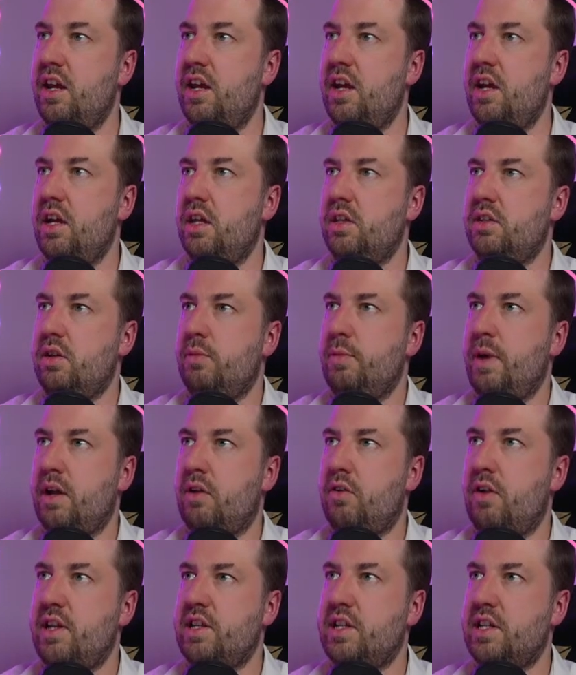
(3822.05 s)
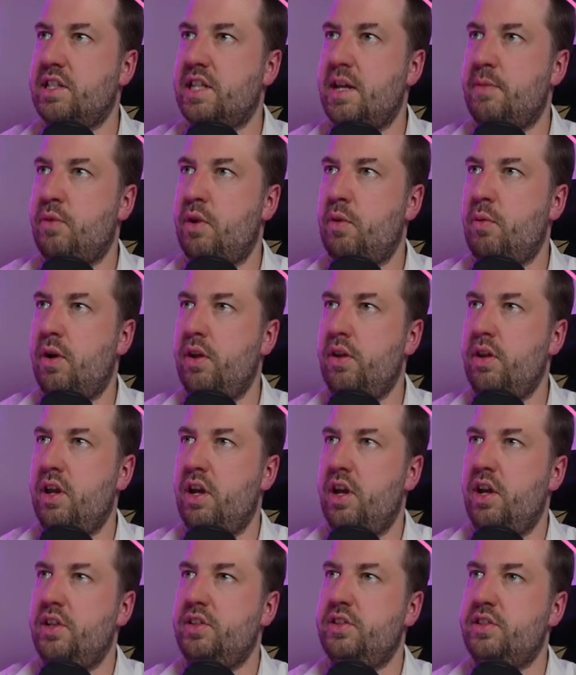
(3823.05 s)
So by creating a temporary one,
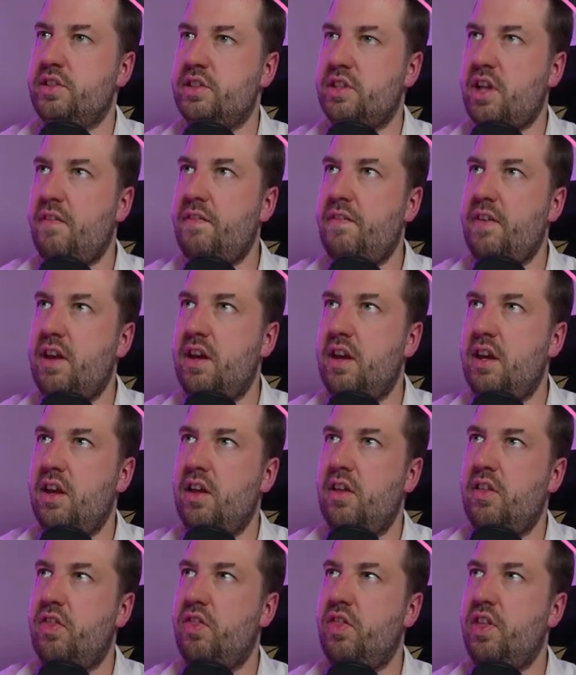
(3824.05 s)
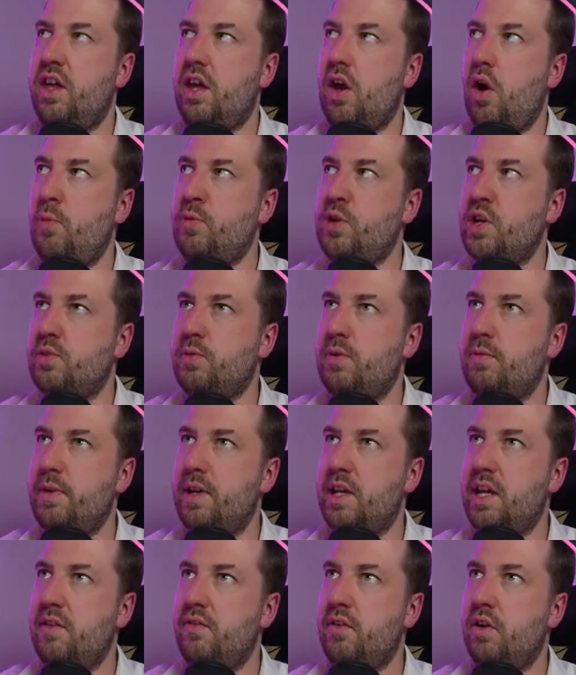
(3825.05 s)
stuffing the object we've been
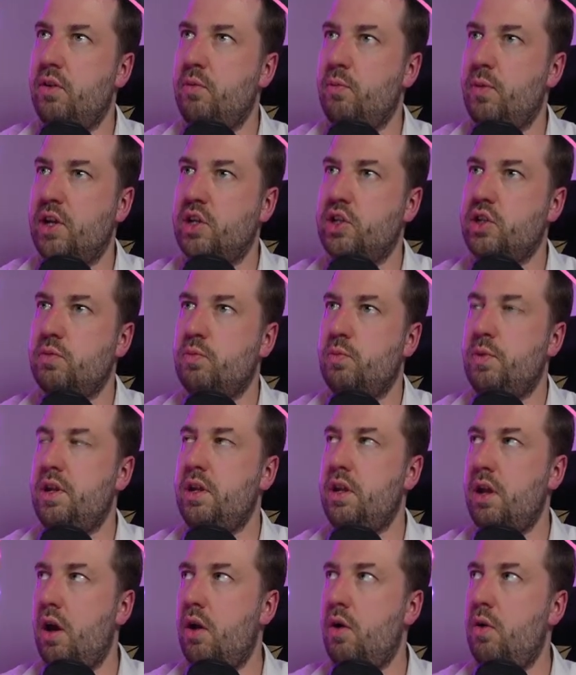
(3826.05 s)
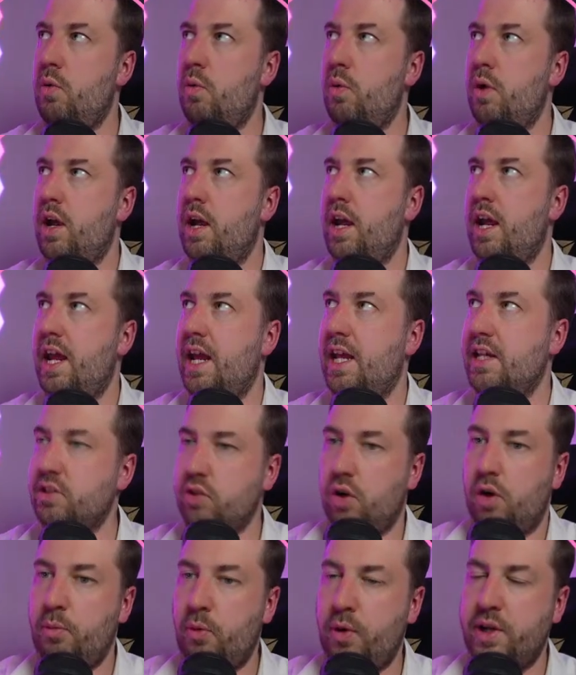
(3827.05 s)
given, which we know is not a
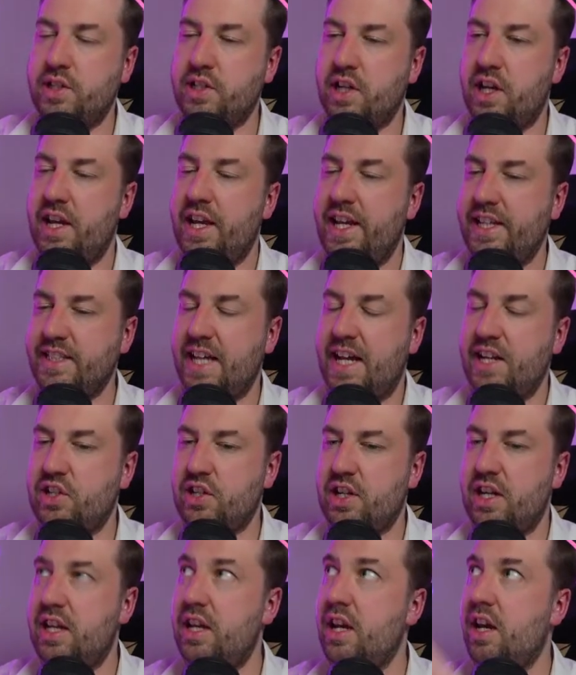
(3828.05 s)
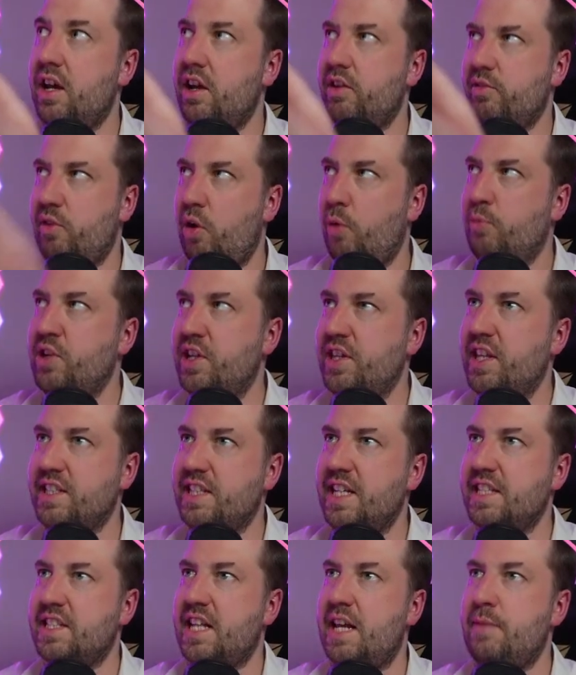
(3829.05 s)
pointer, is actually an object that's less
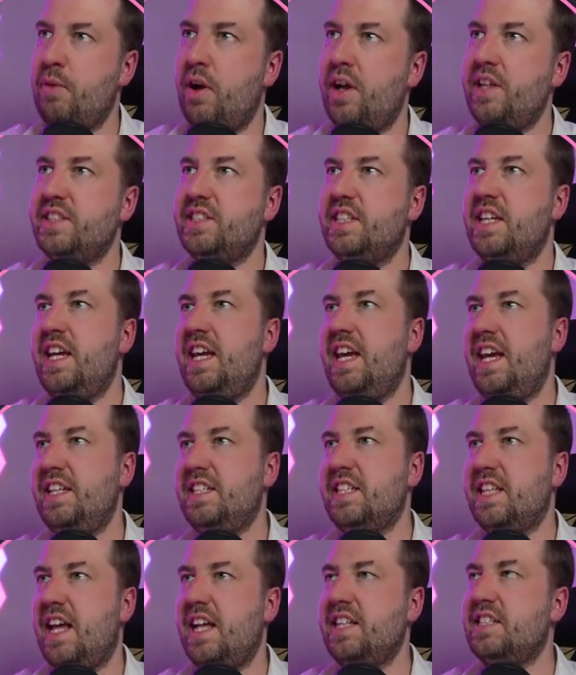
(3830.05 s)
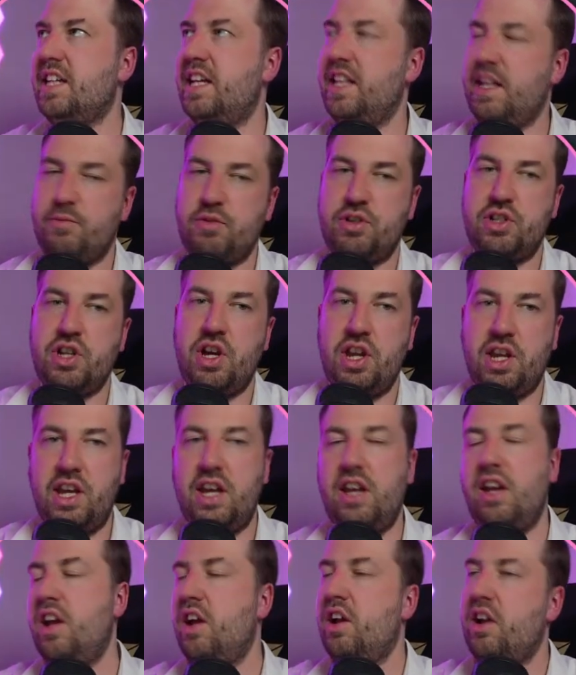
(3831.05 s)
than 8 bytes, into that, and then returning it
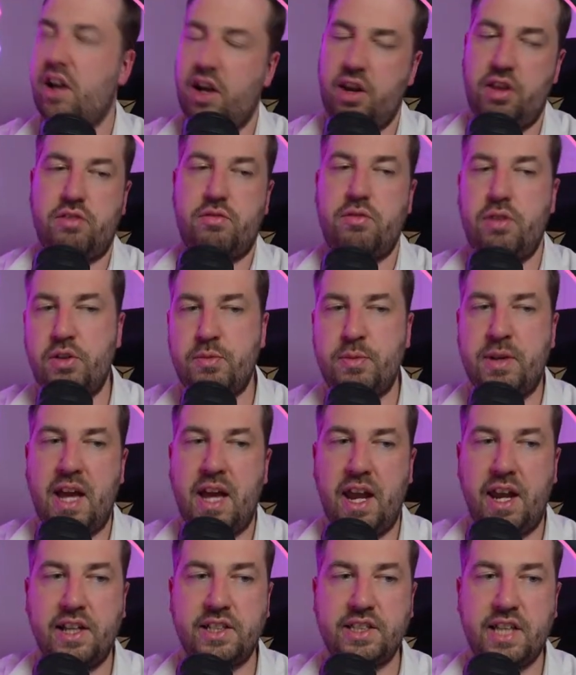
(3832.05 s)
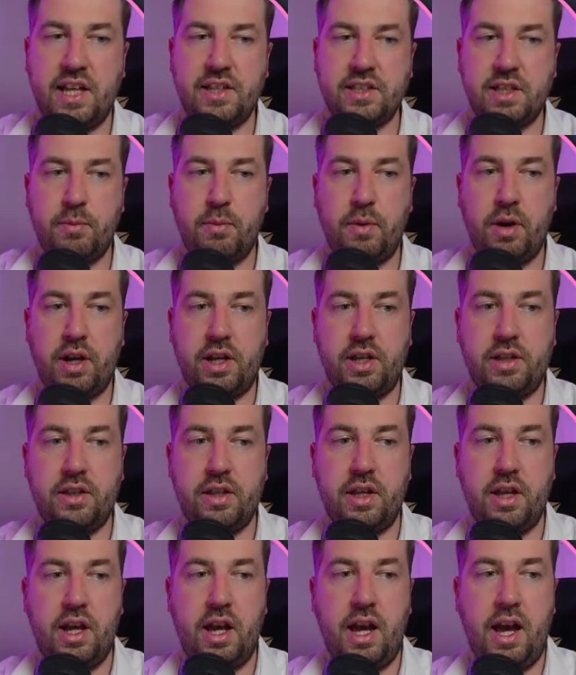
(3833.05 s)
kind of through those mechanics. It ends up working
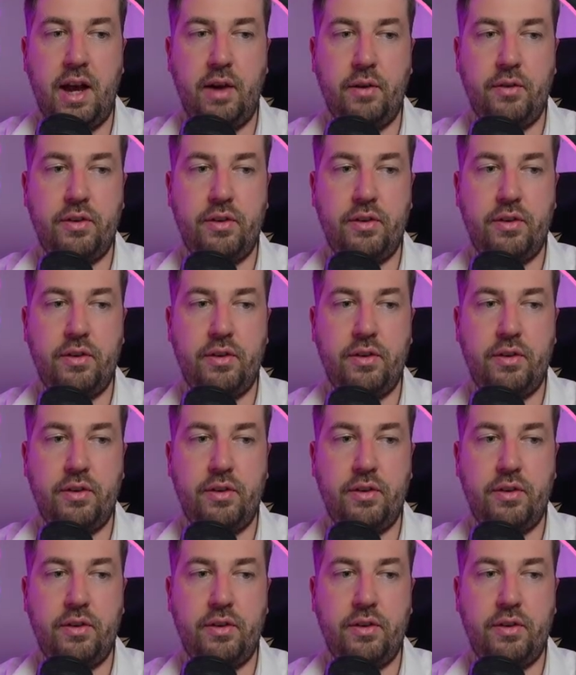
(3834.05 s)
out.